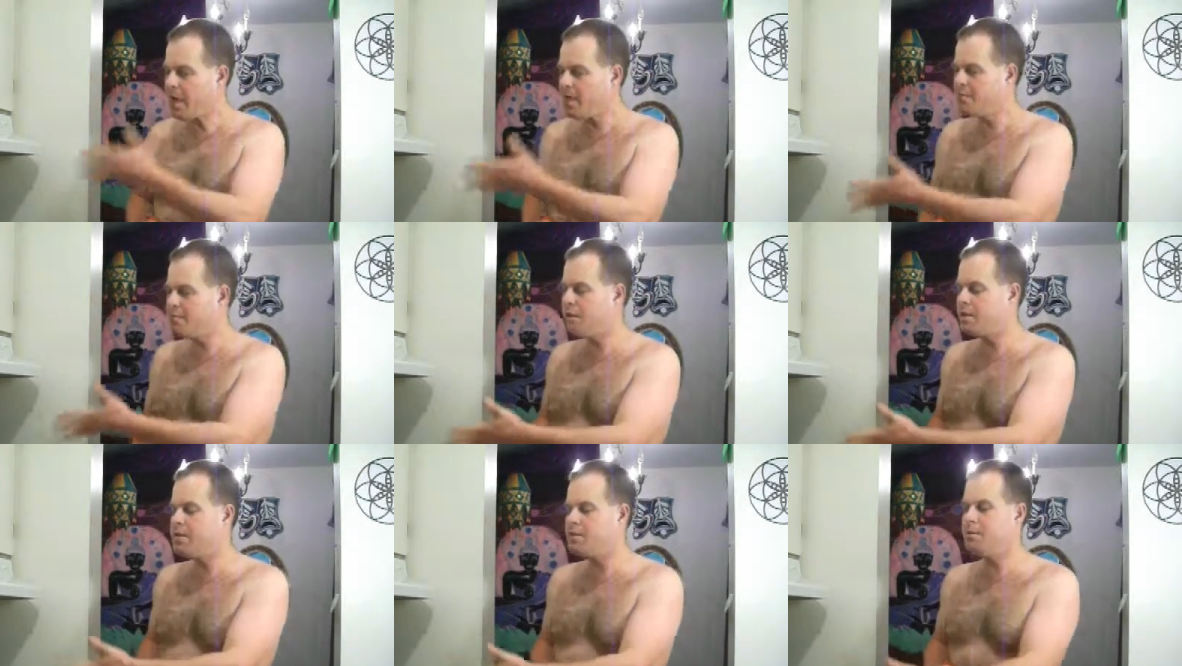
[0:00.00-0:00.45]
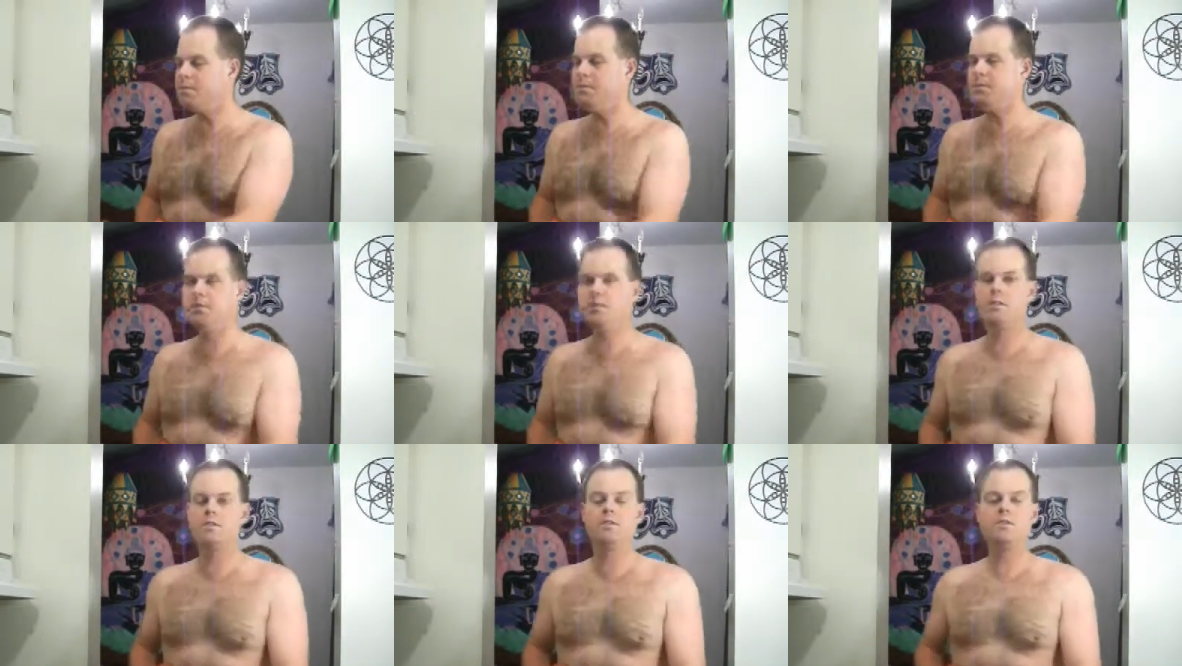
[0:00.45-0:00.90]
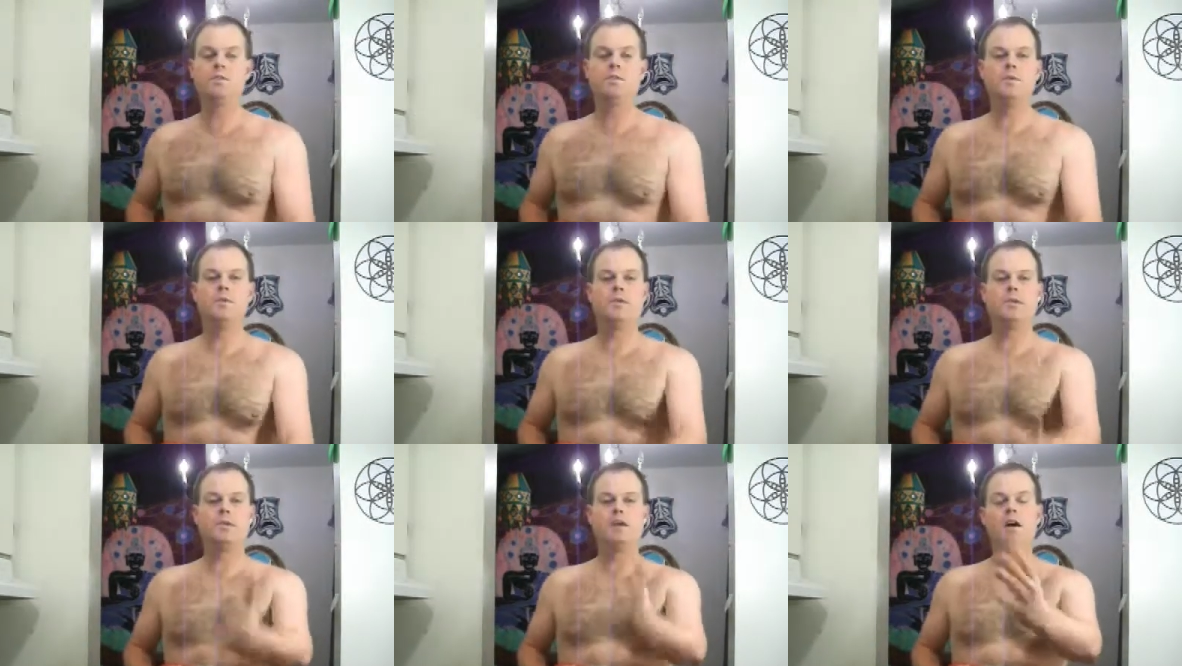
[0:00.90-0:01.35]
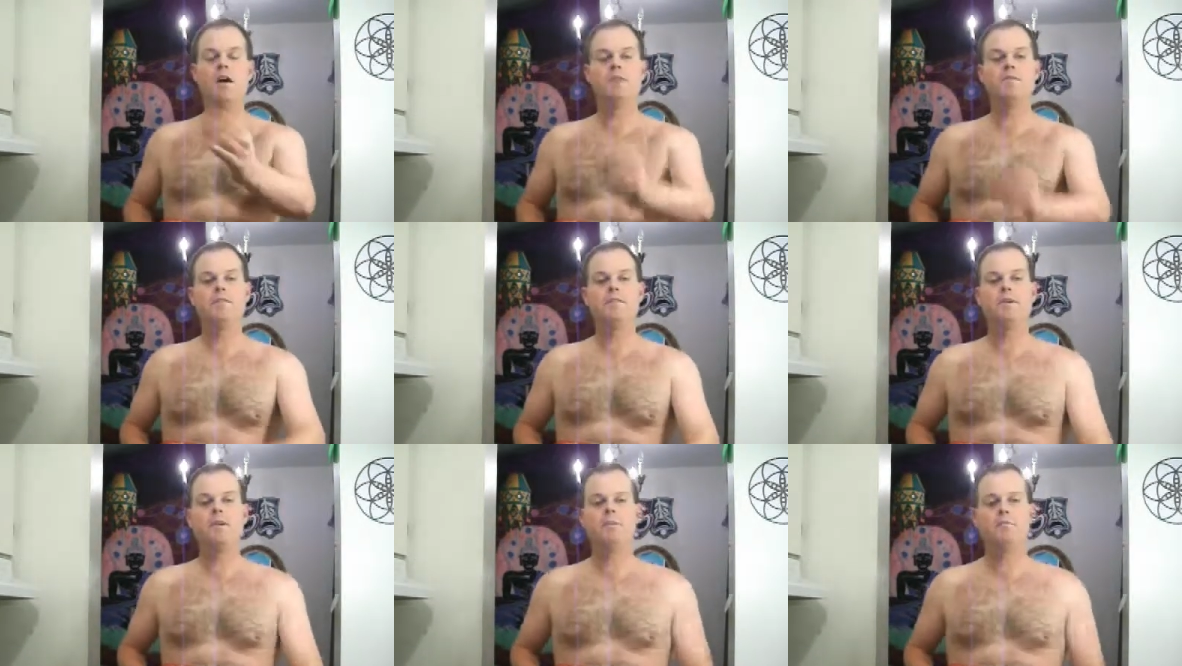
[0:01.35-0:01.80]
especially with just doing the
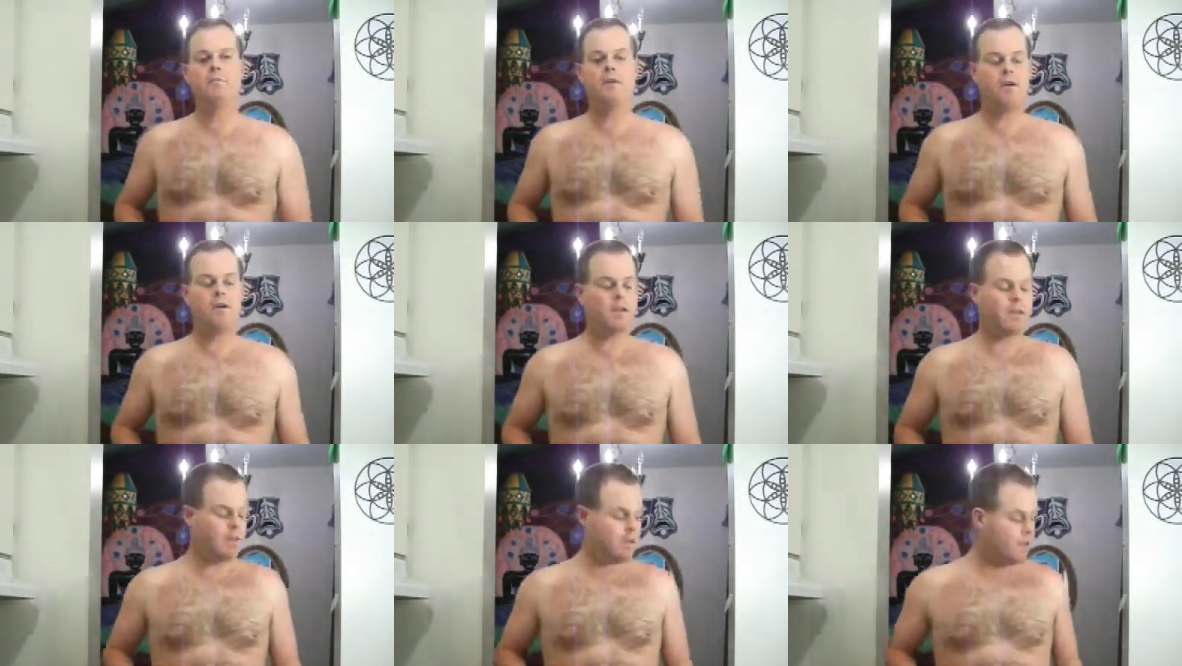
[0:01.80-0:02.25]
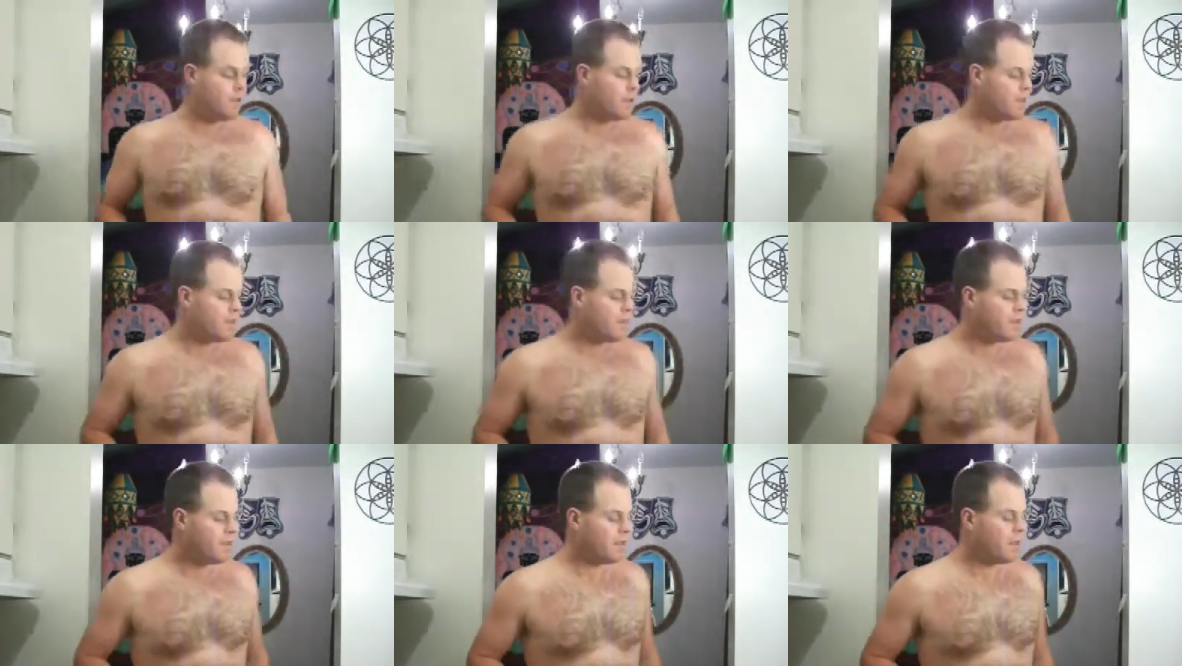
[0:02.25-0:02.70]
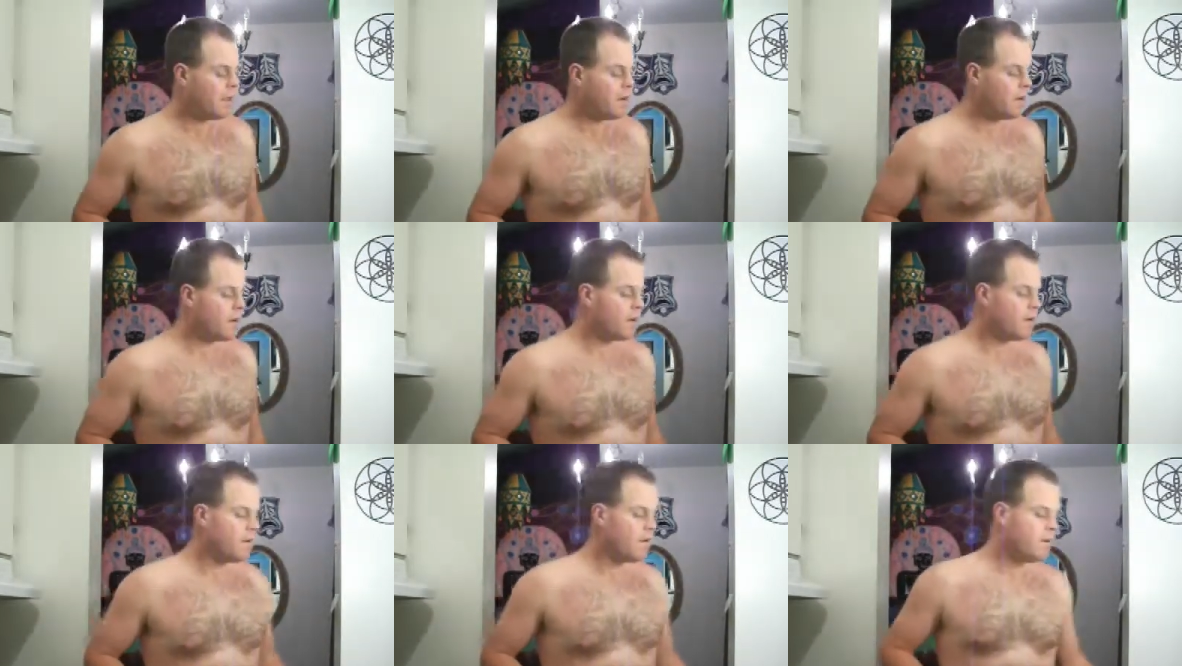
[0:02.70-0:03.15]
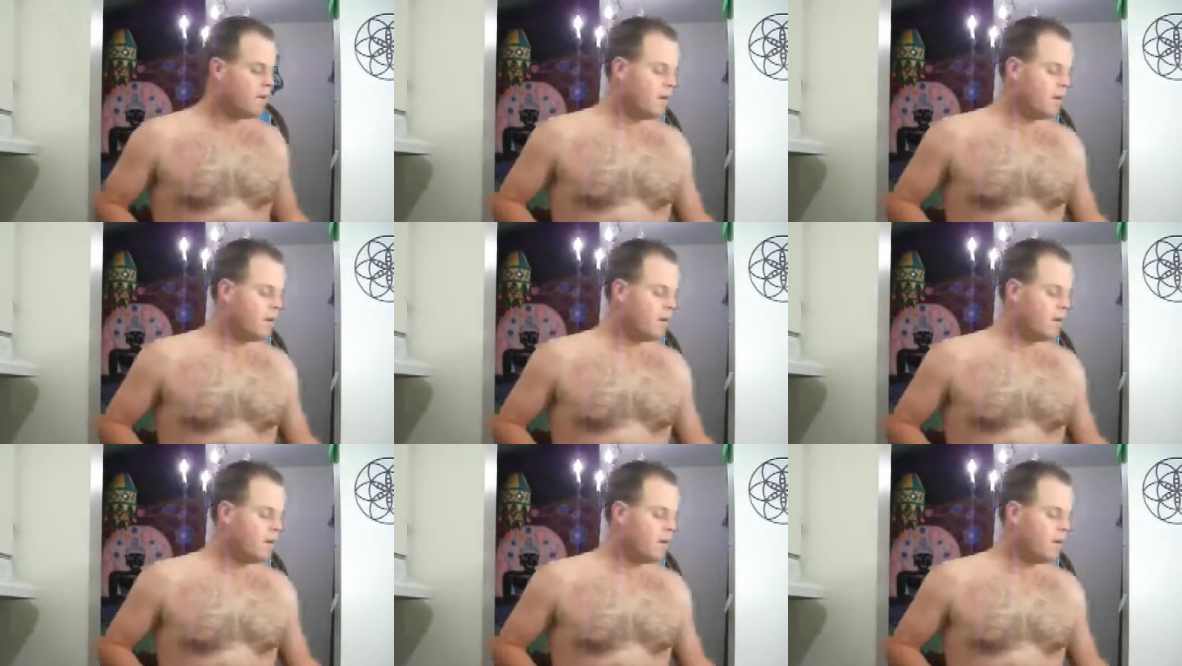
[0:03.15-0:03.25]
coffee enema there.